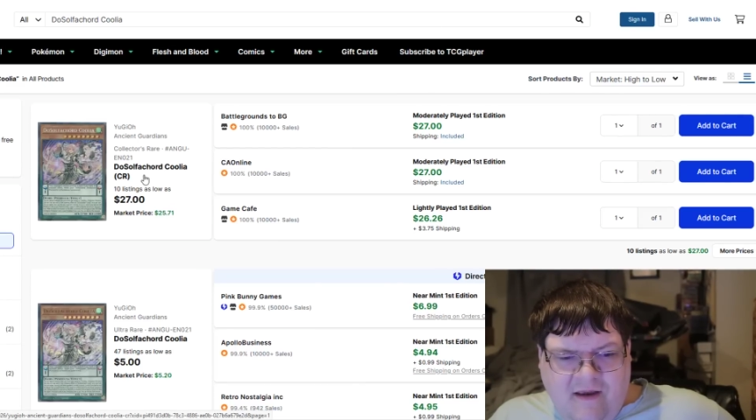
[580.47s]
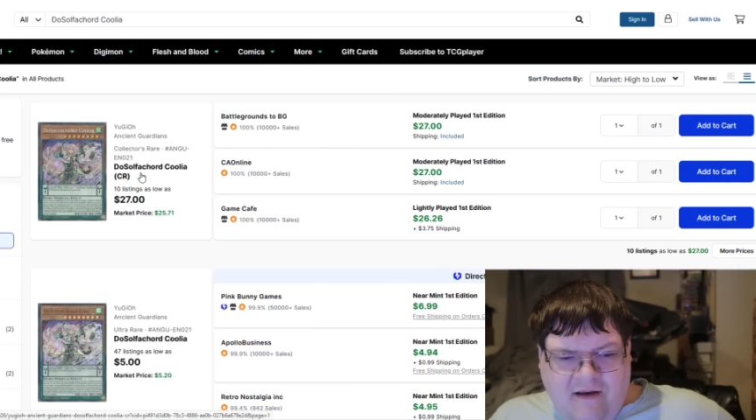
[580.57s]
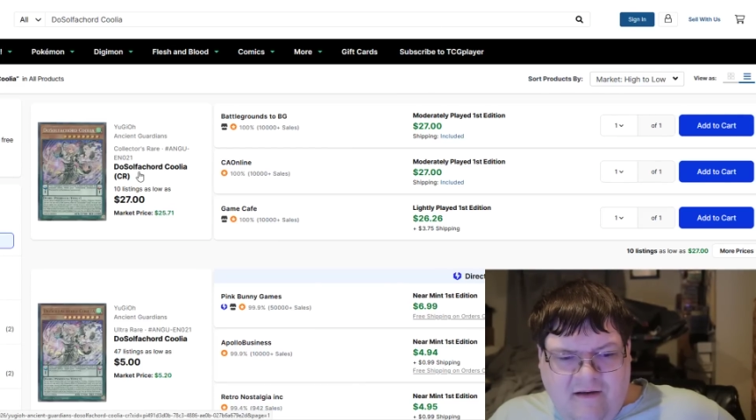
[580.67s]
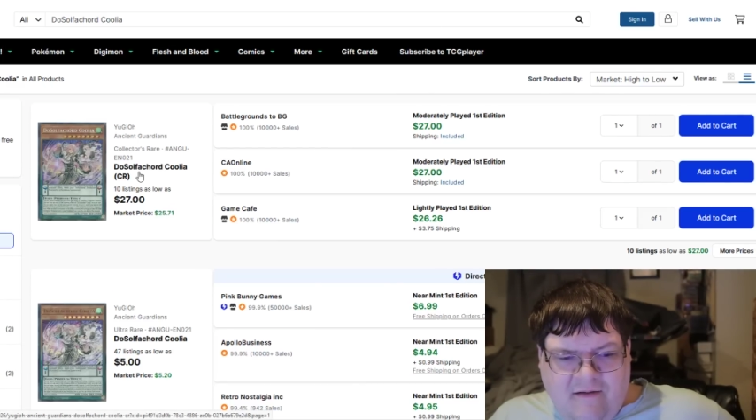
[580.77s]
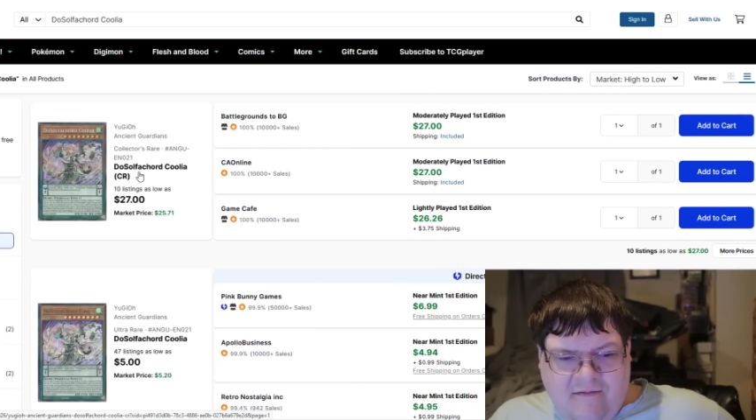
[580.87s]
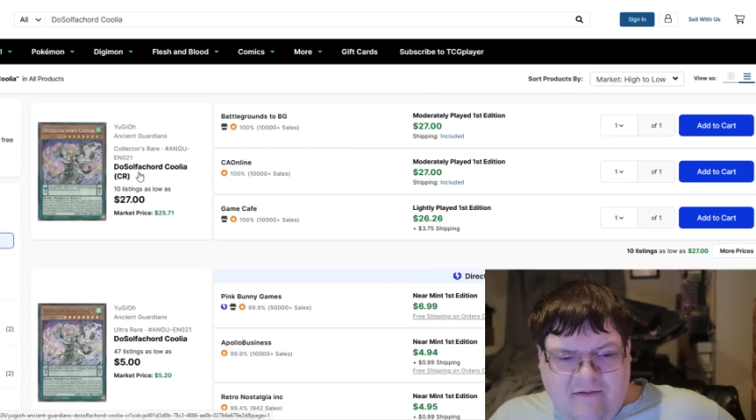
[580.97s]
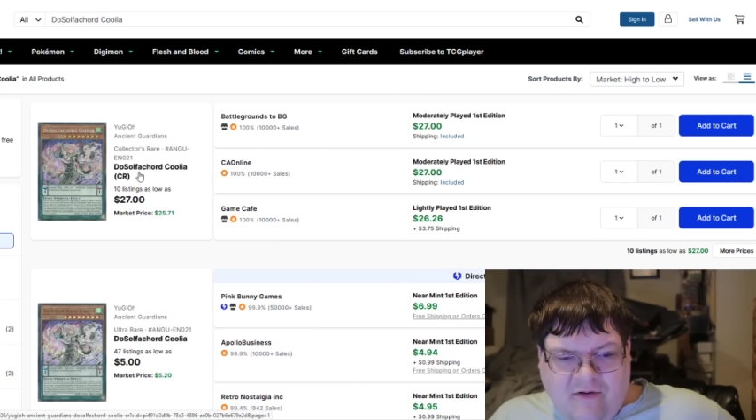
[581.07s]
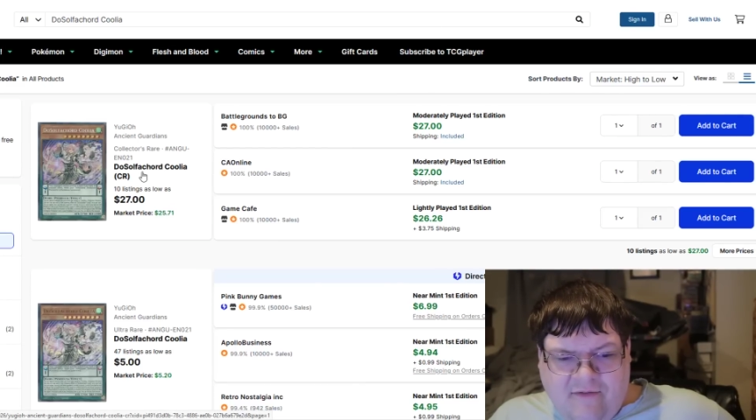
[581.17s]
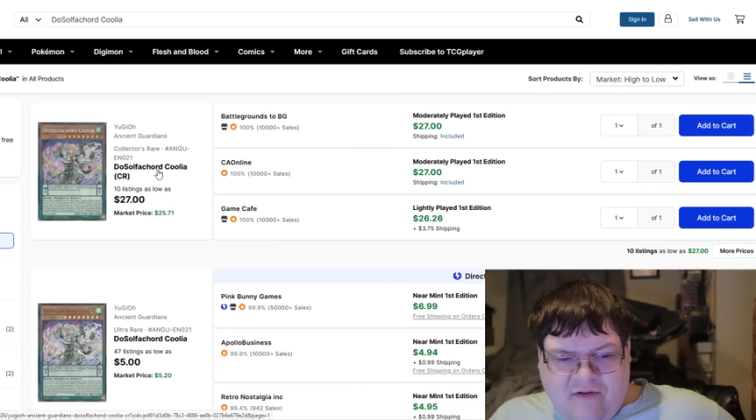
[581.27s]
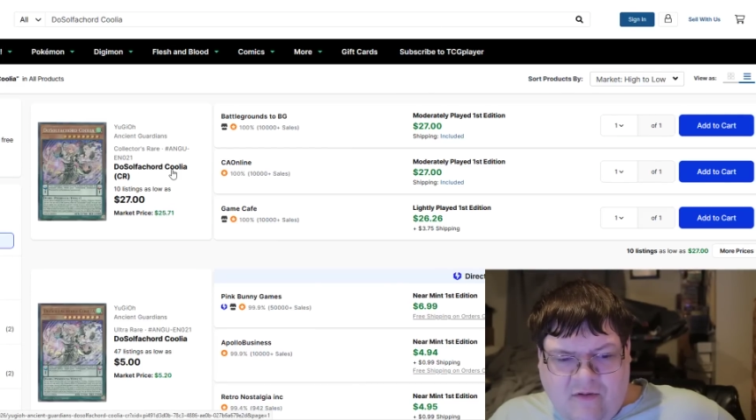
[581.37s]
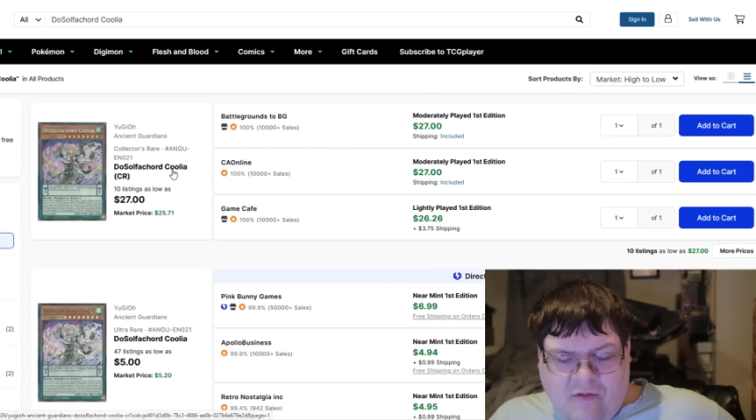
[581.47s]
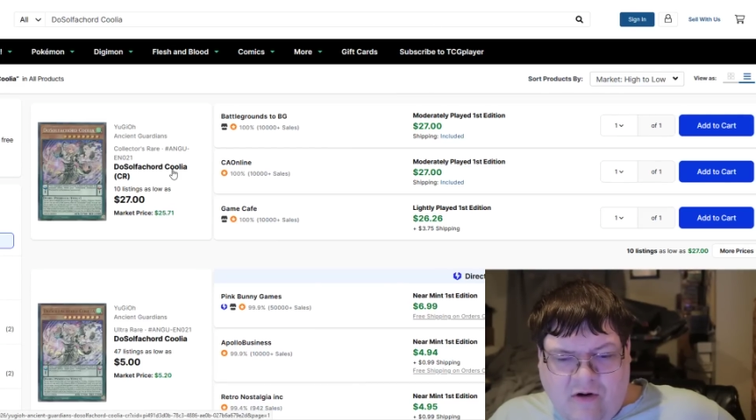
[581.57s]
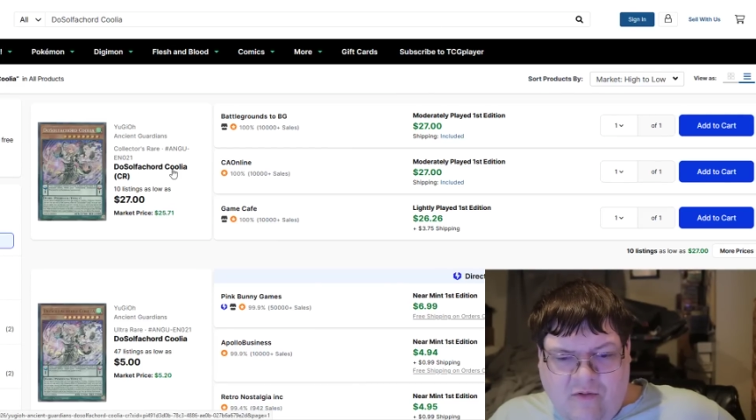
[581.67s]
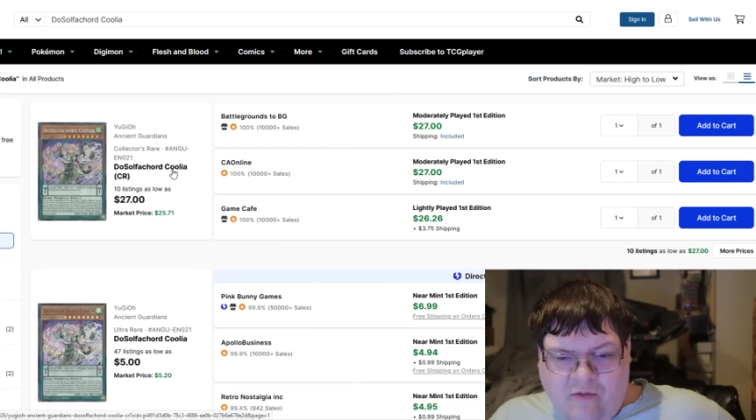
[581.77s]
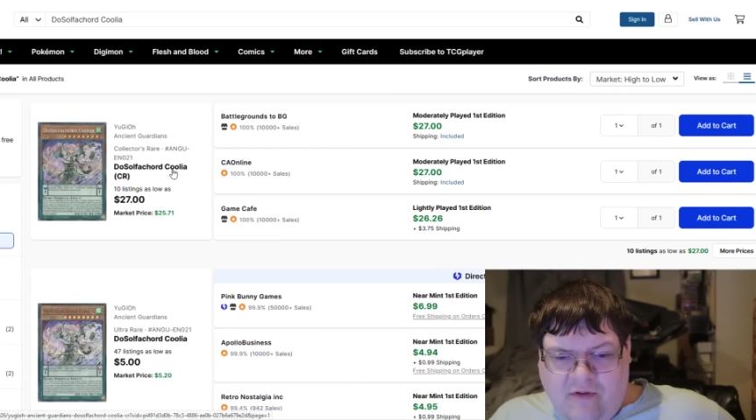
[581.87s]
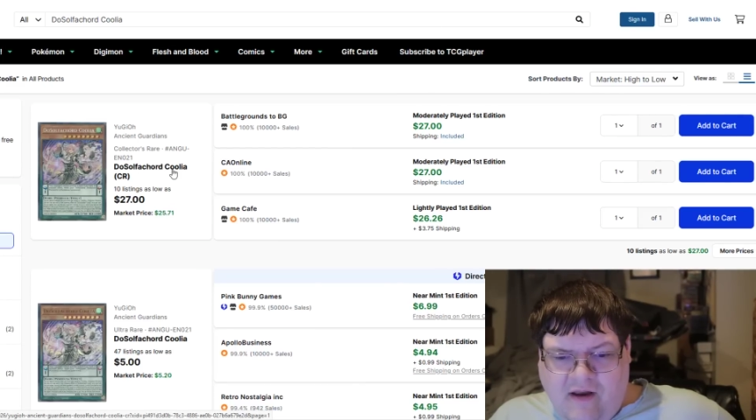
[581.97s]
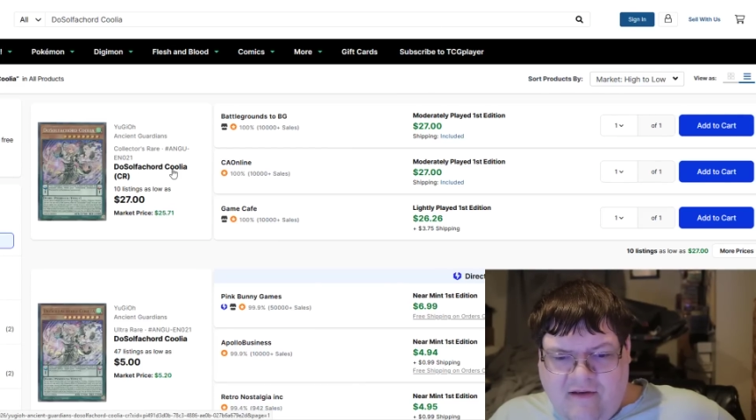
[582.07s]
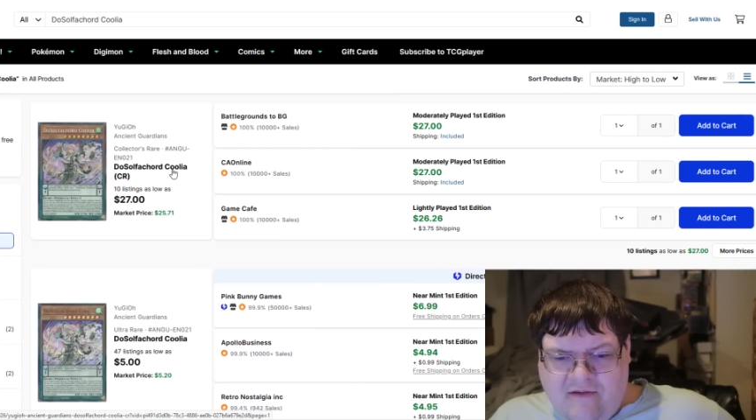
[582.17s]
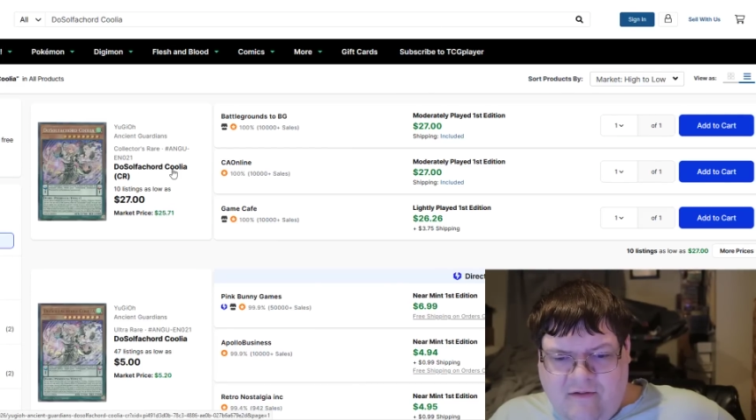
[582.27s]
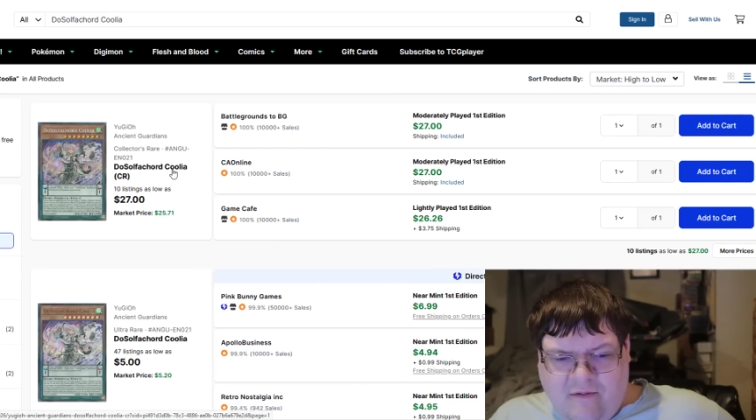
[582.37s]
the Dolphus Accord
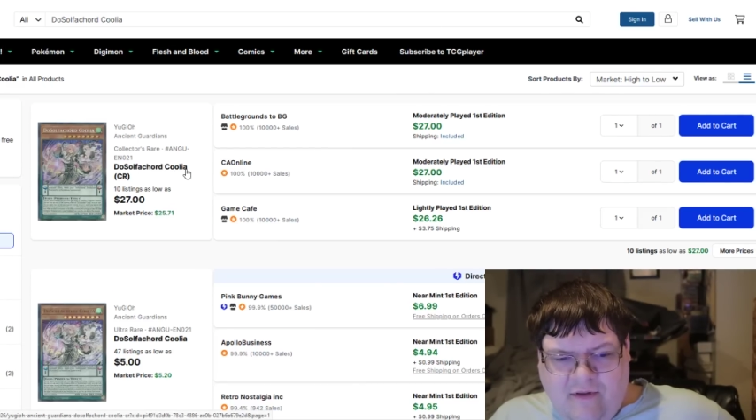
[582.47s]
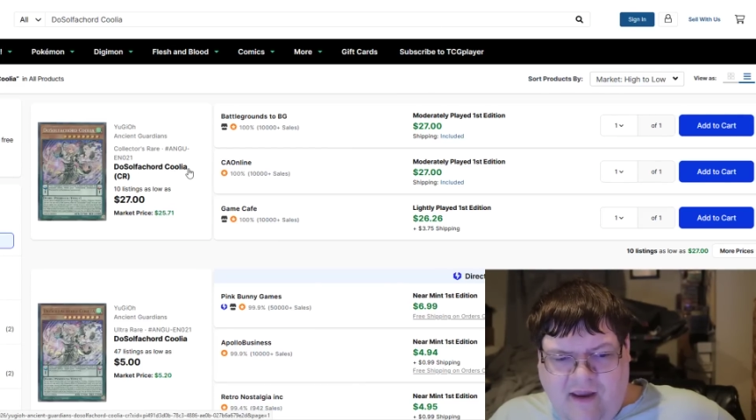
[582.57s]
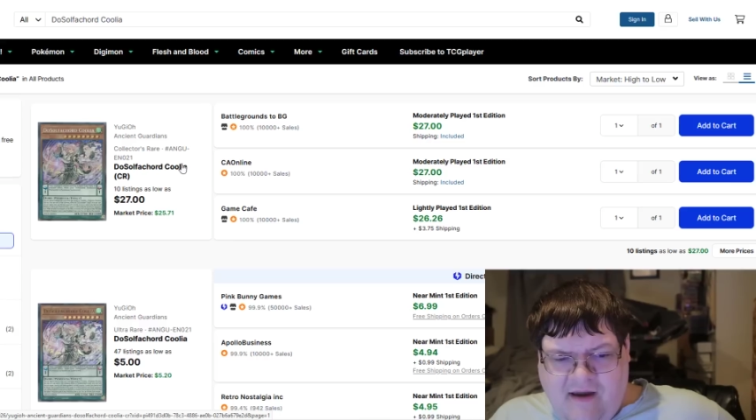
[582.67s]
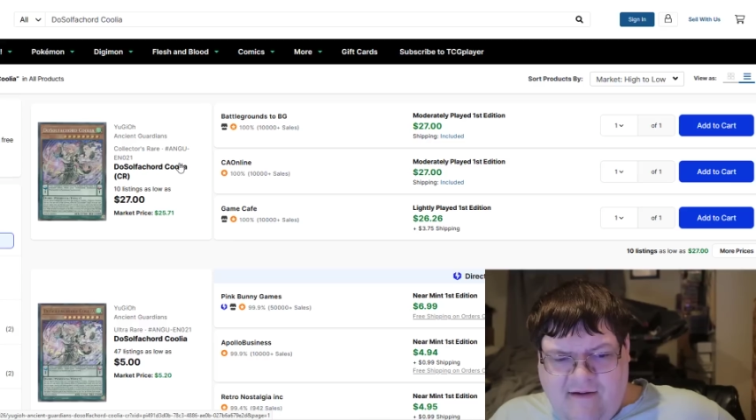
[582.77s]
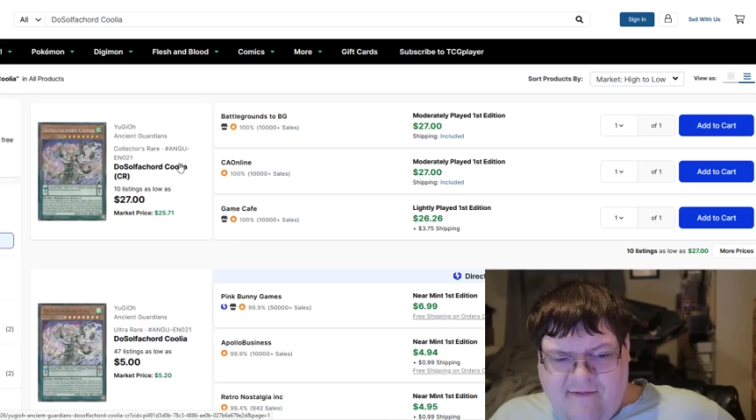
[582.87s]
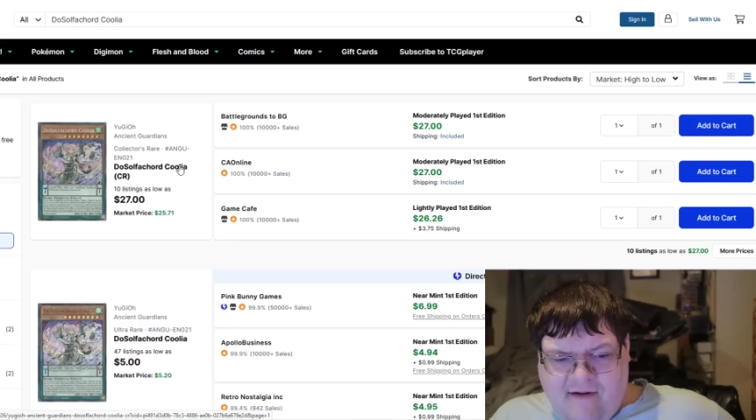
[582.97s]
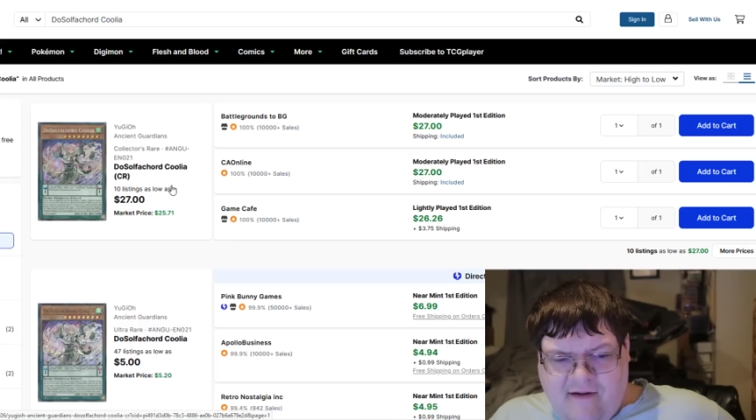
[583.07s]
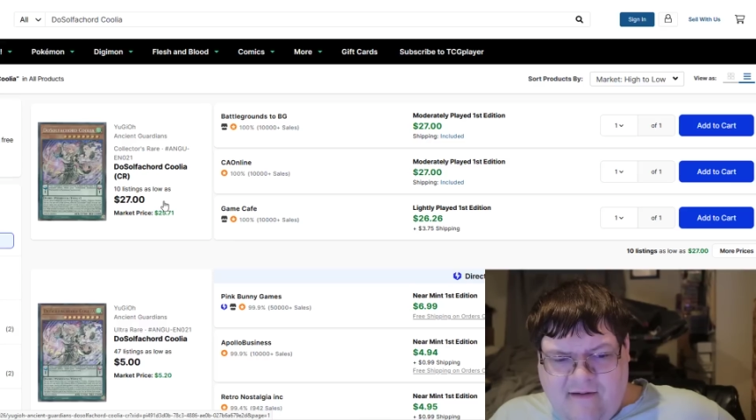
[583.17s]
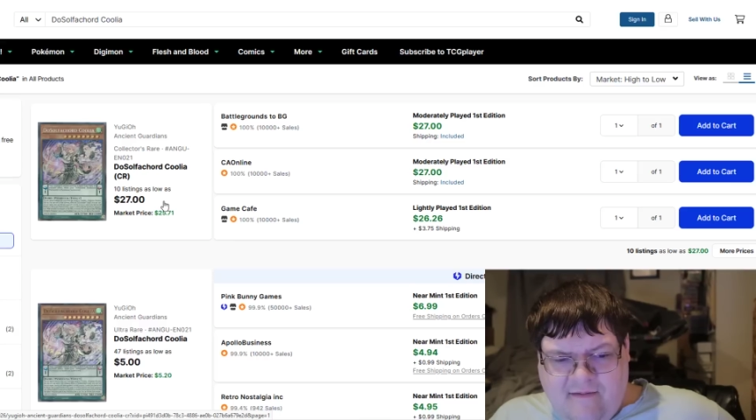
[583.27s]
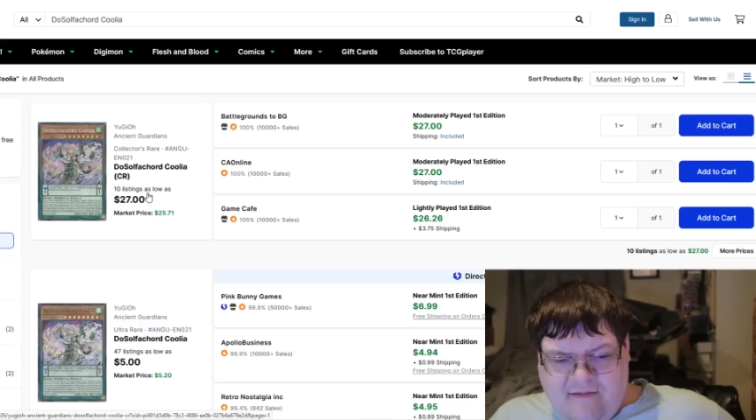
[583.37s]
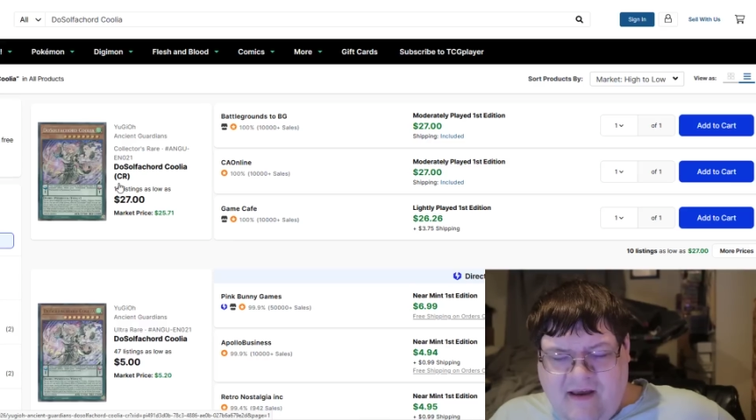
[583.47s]
Coolias only have uh,